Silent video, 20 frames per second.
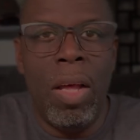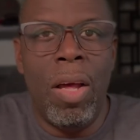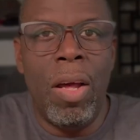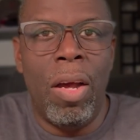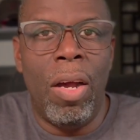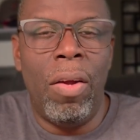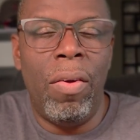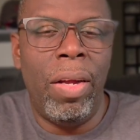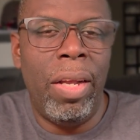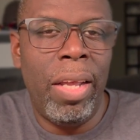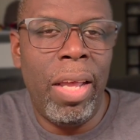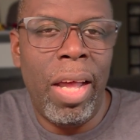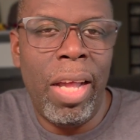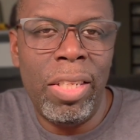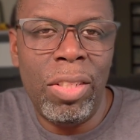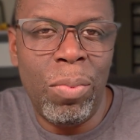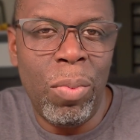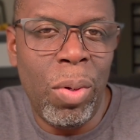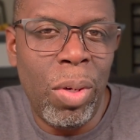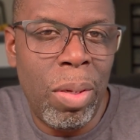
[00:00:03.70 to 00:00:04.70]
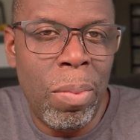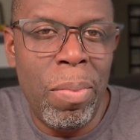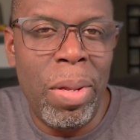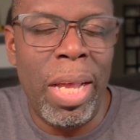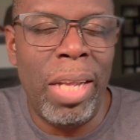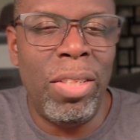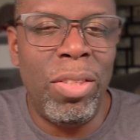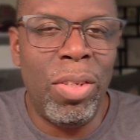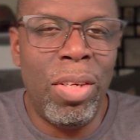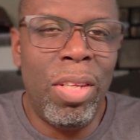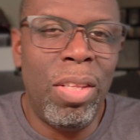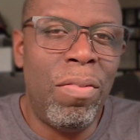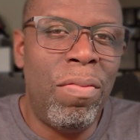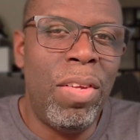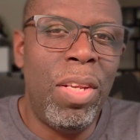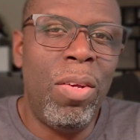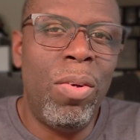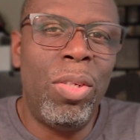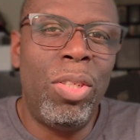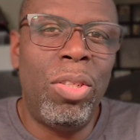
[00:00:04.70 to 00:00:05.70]
All right, guys, welcome back to another
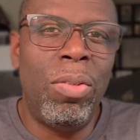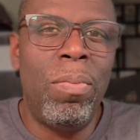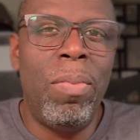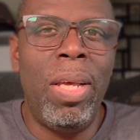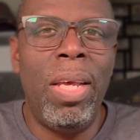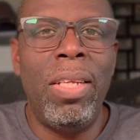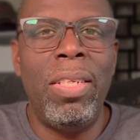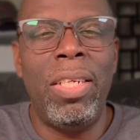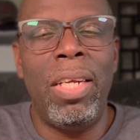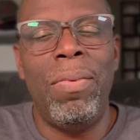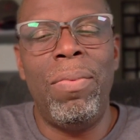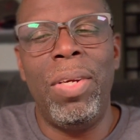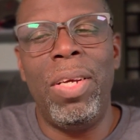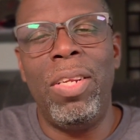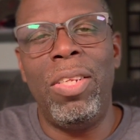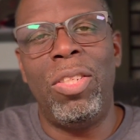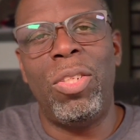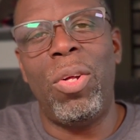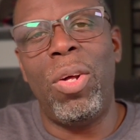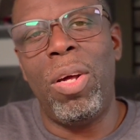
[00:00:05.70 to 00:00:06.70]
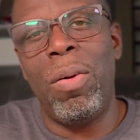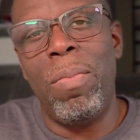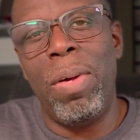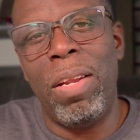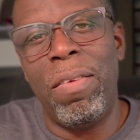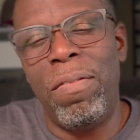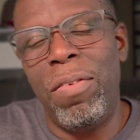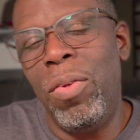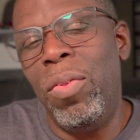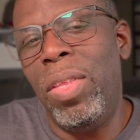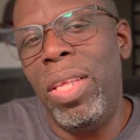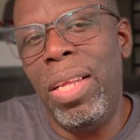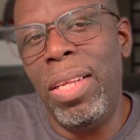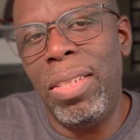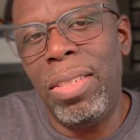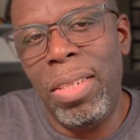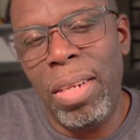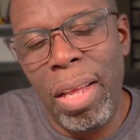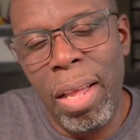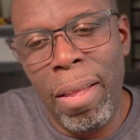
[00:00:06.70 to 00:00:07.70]
video. It's your man Jay. We're going to talk about a few
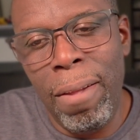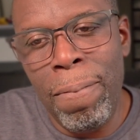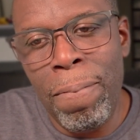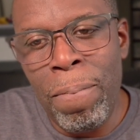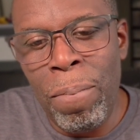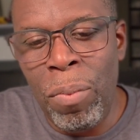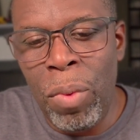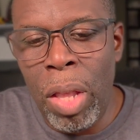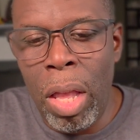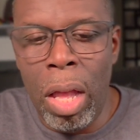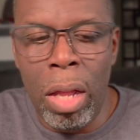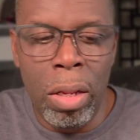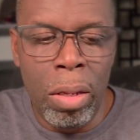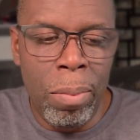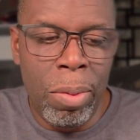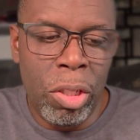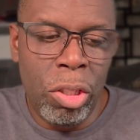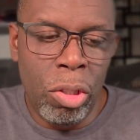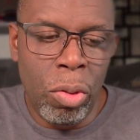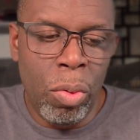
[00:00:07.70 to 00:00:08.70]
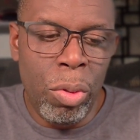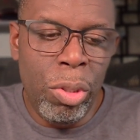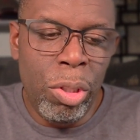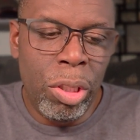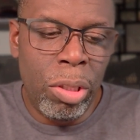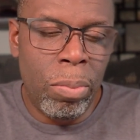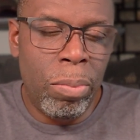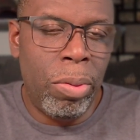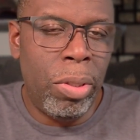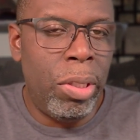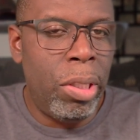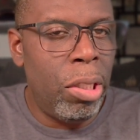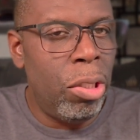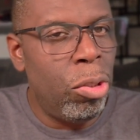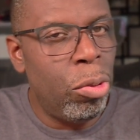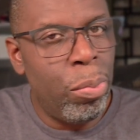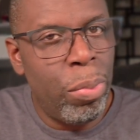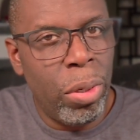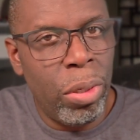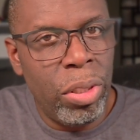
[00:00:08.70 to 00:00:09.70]
things today. I'm going to be showing you some
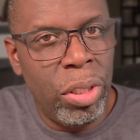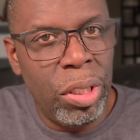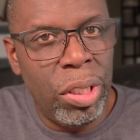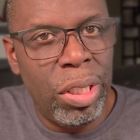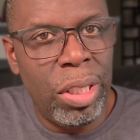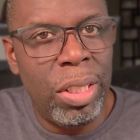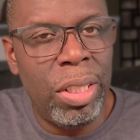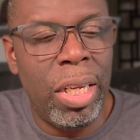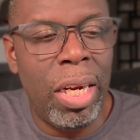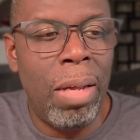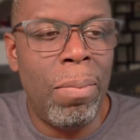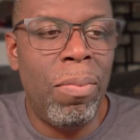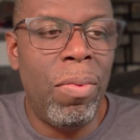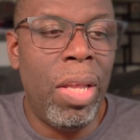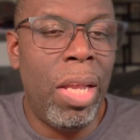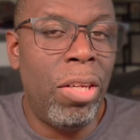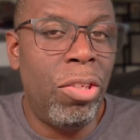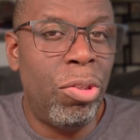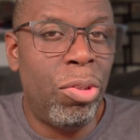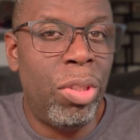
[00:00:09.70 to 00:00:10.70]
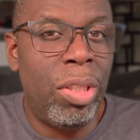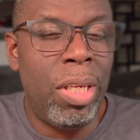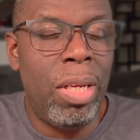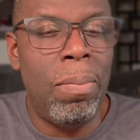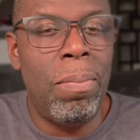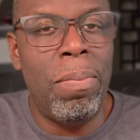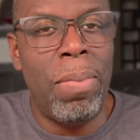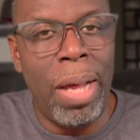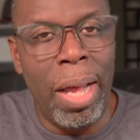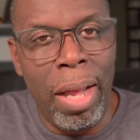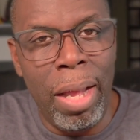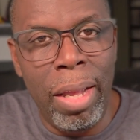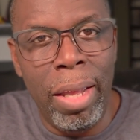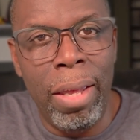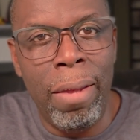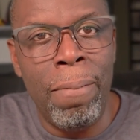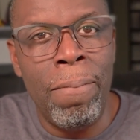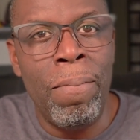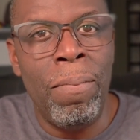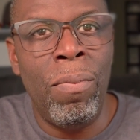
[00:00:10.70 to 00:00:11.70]
potential purchases that I'm interested in
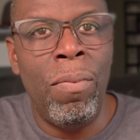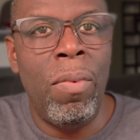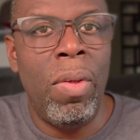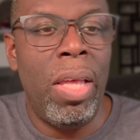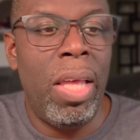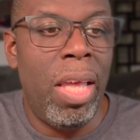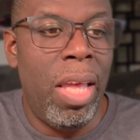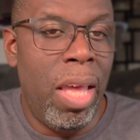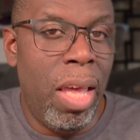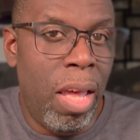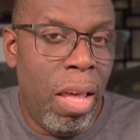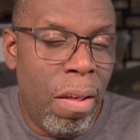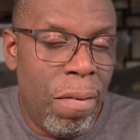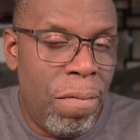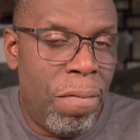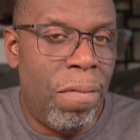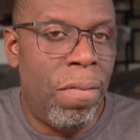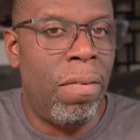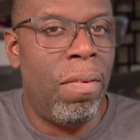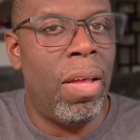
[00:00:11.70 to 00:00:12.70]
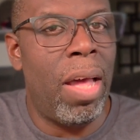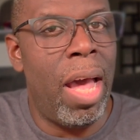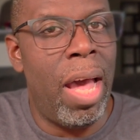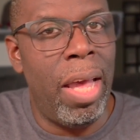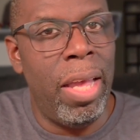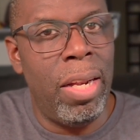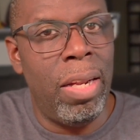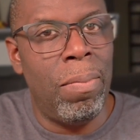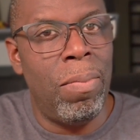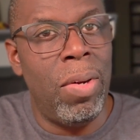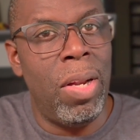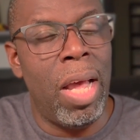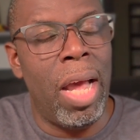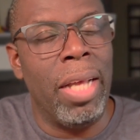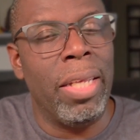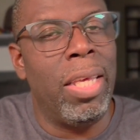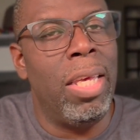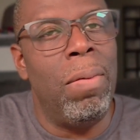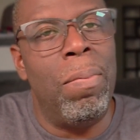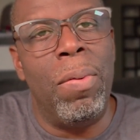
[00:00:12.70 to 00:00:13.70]
buying if I end up
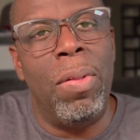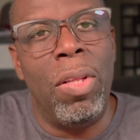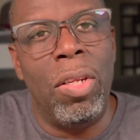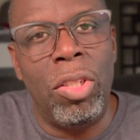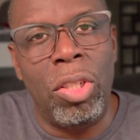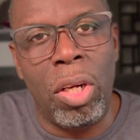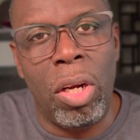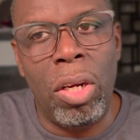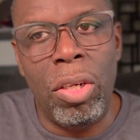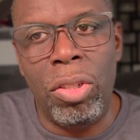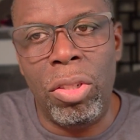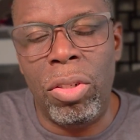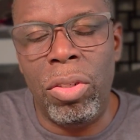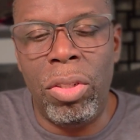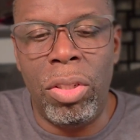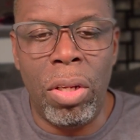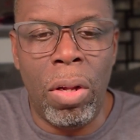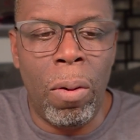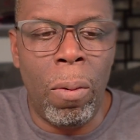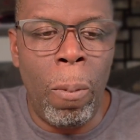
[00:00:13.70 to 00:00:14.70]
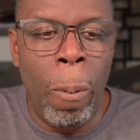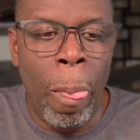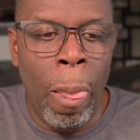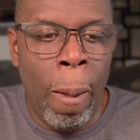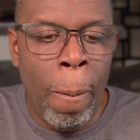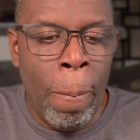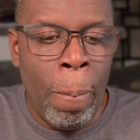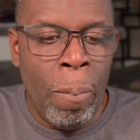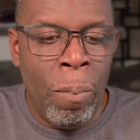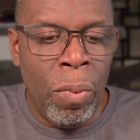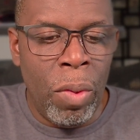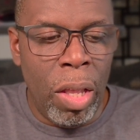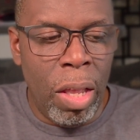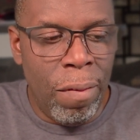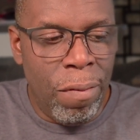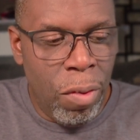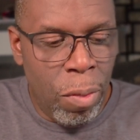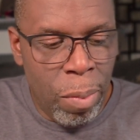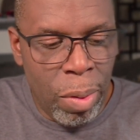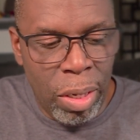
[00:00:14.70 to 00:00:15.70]
not keeping the Charger. So
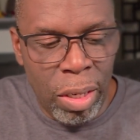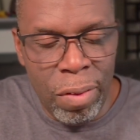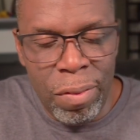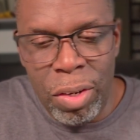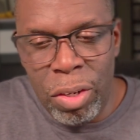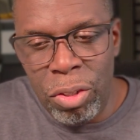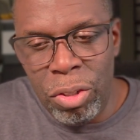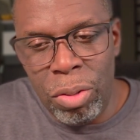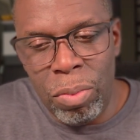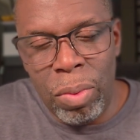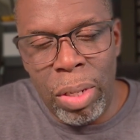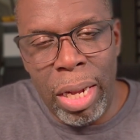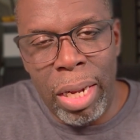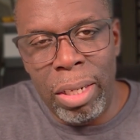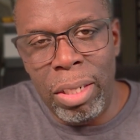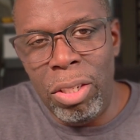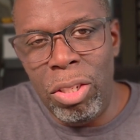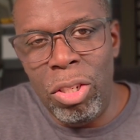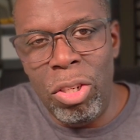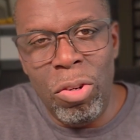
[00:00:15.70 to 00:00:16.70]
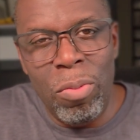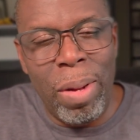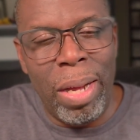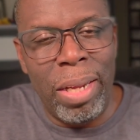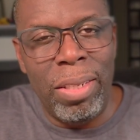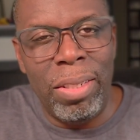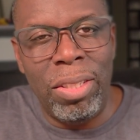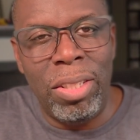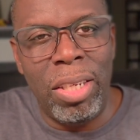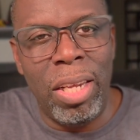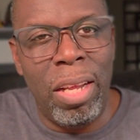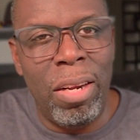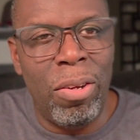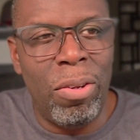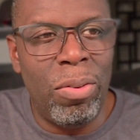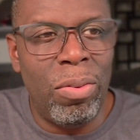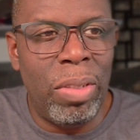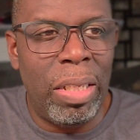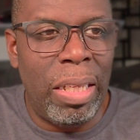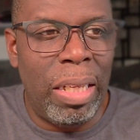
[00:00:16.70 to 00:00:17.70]
if you've been living under a rock and you're new by this
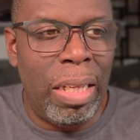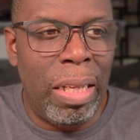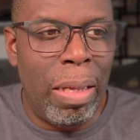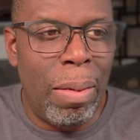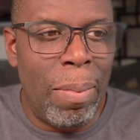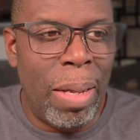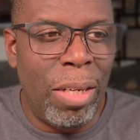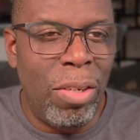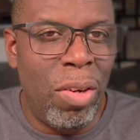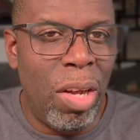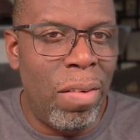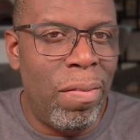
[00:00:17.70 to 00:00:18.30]
channel, I do have